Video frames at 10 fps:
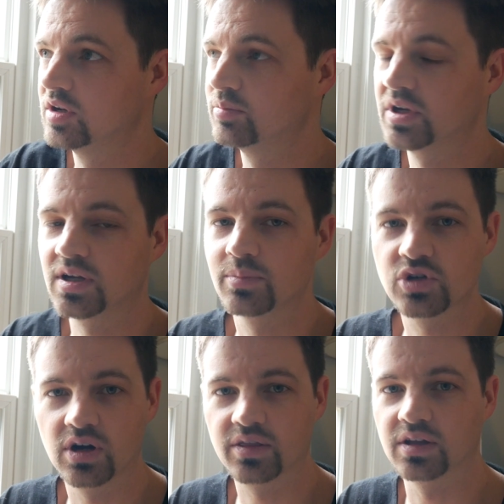pickup
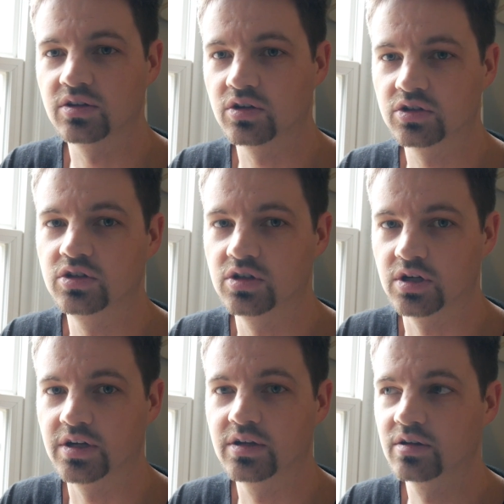truck that looked
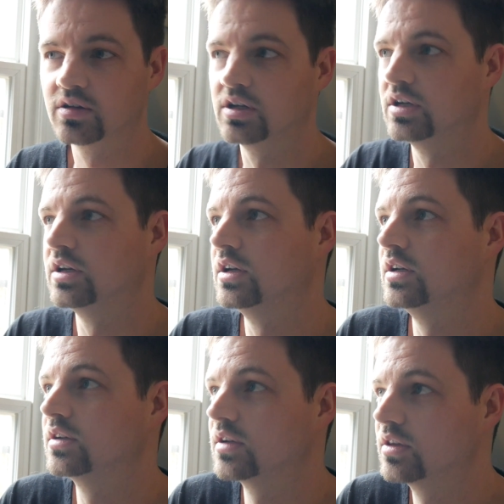good.
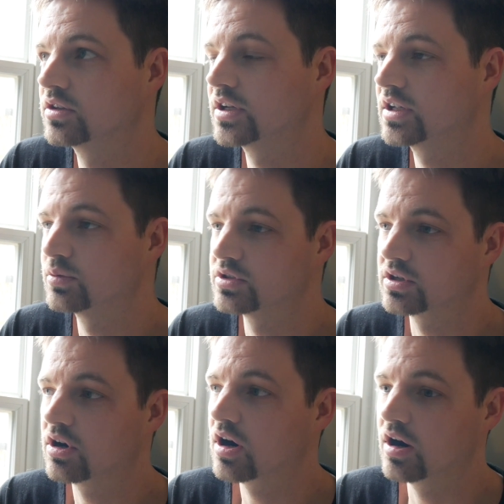It looked like it was a
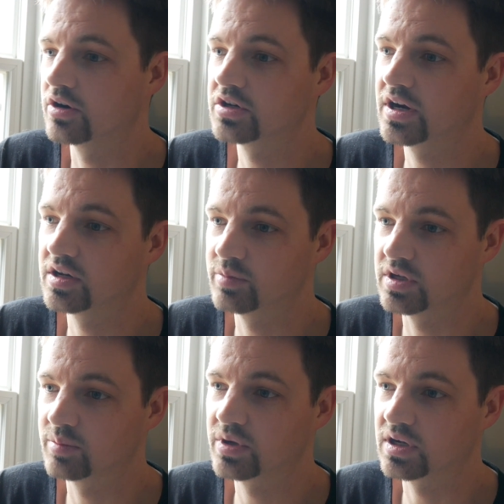car trying to
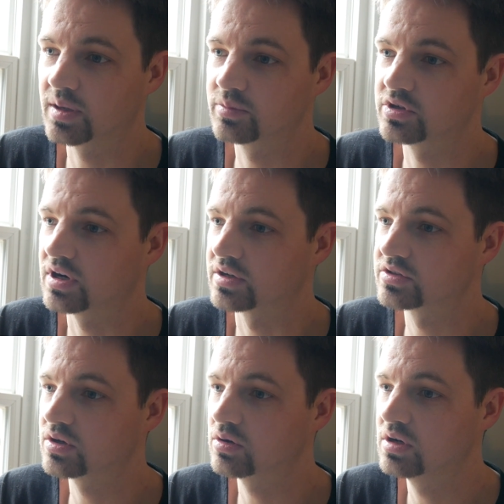be a pickup truck.
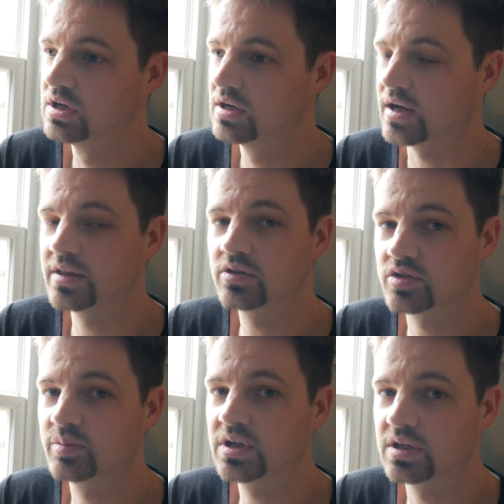So I think there's
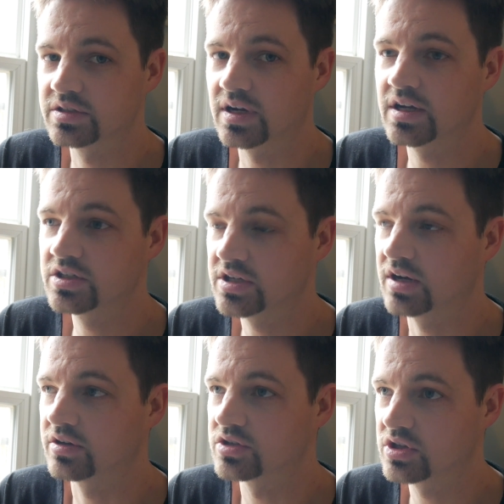a big design
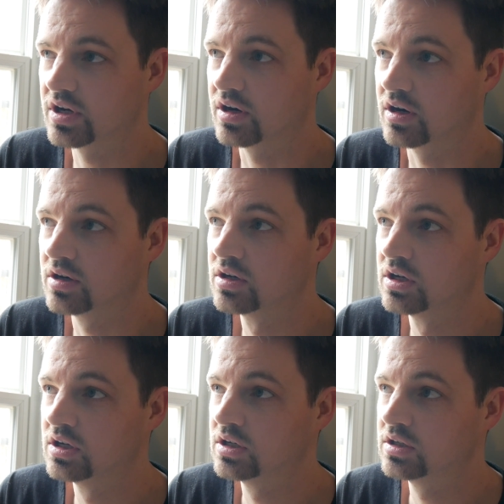challenge there
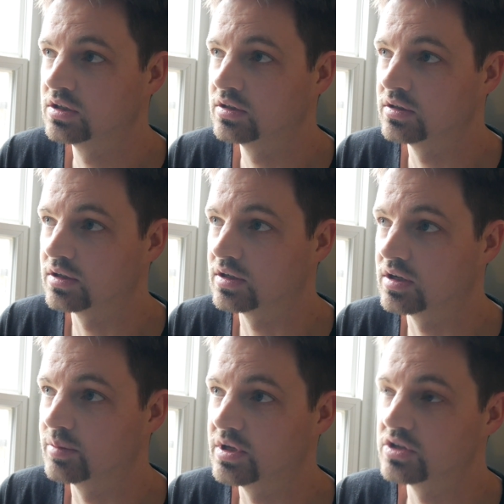
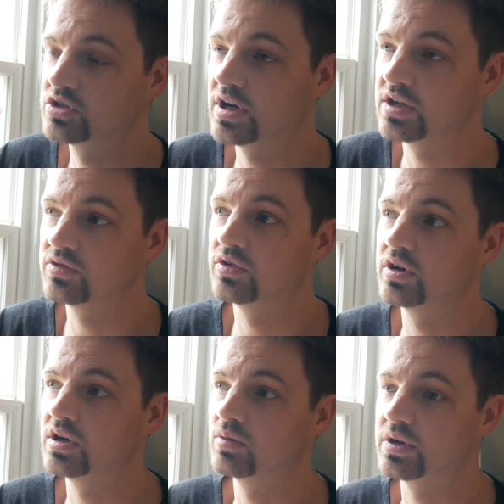in
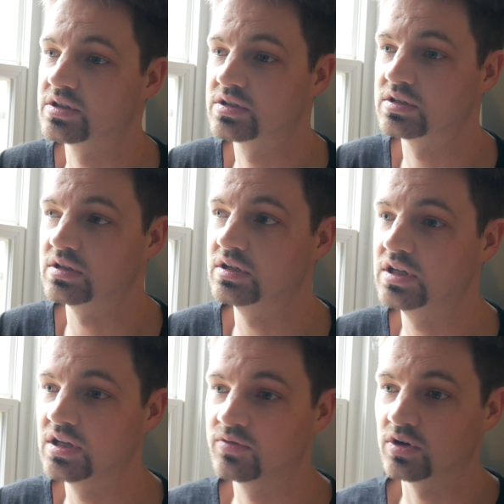transferring what's
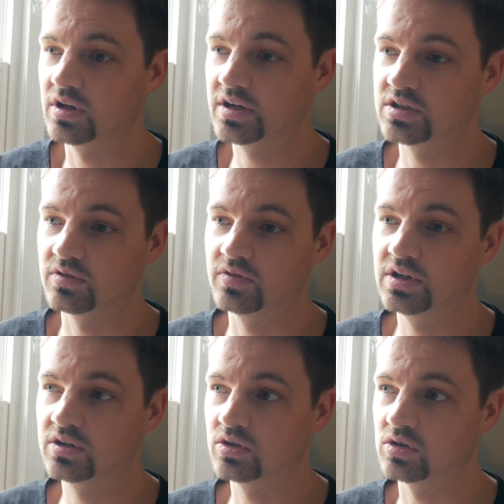needed for an electric
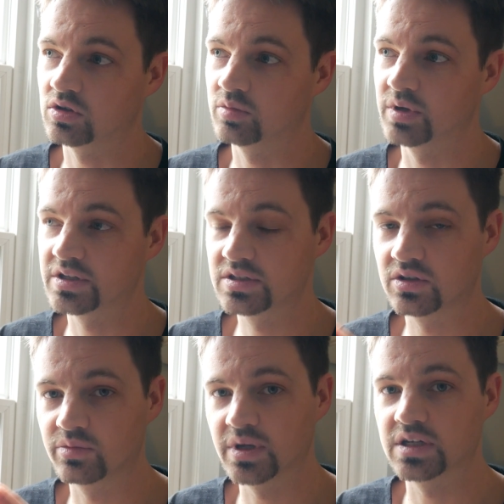vehicle, but
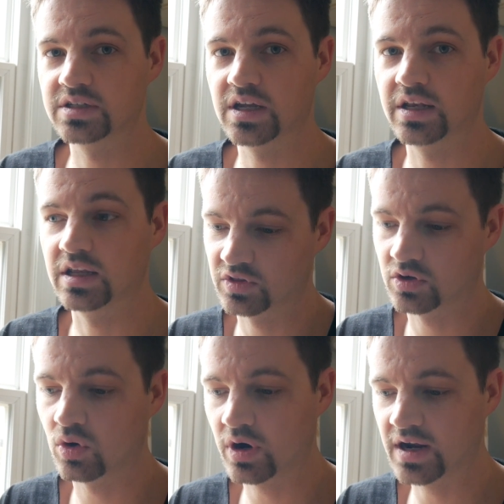still maintaining the
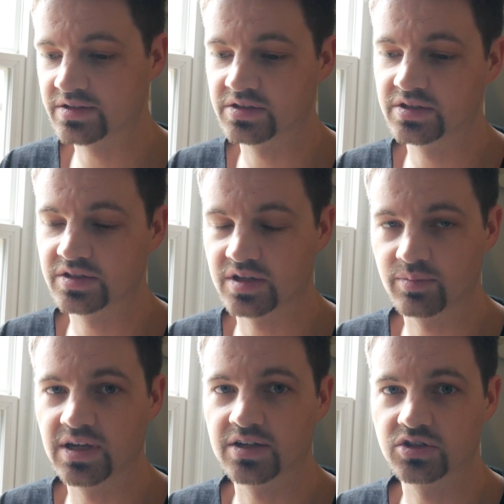core essences that
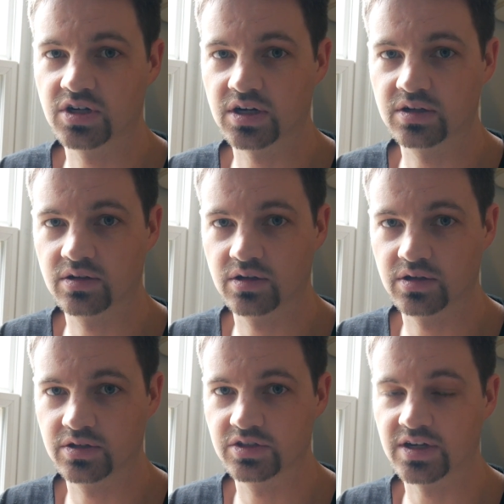make a truck
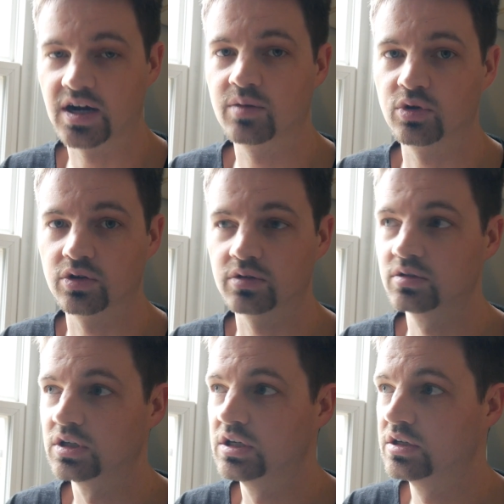desirable
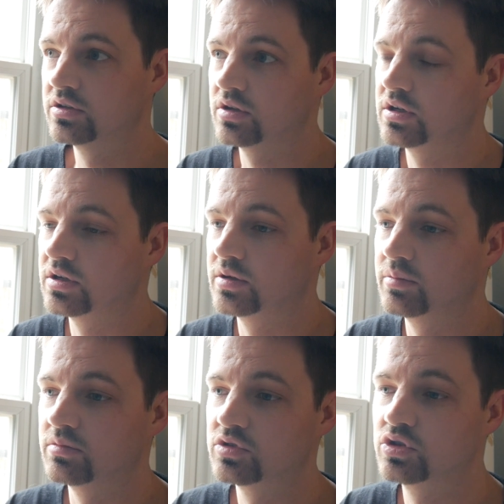
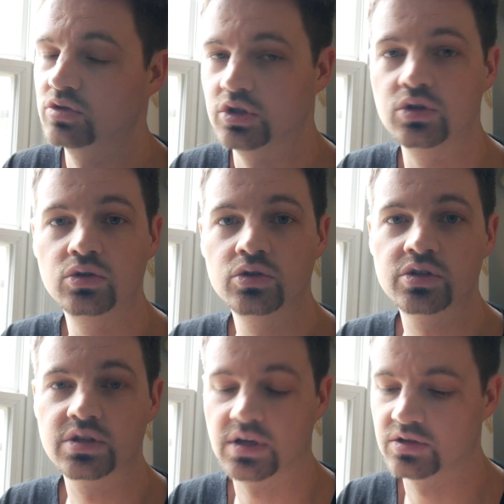to
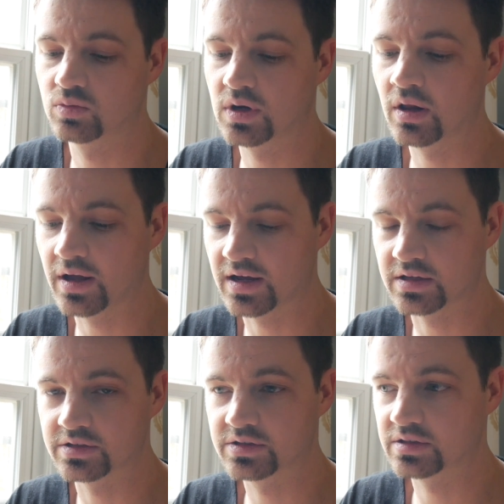use, as well
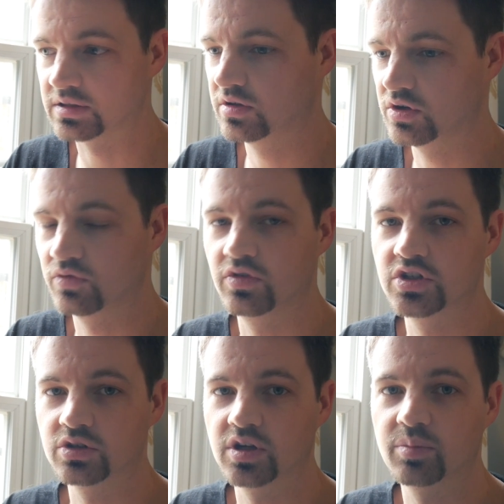as, you know,
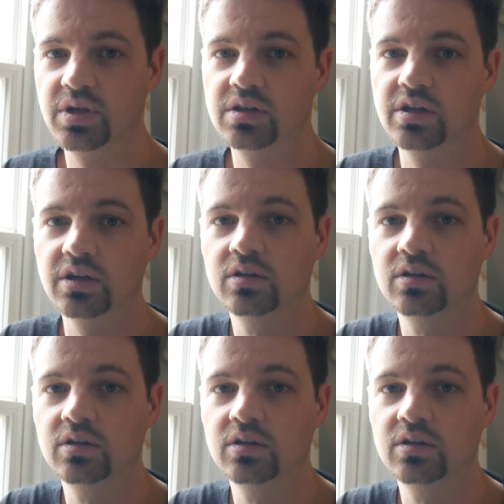visually appealing.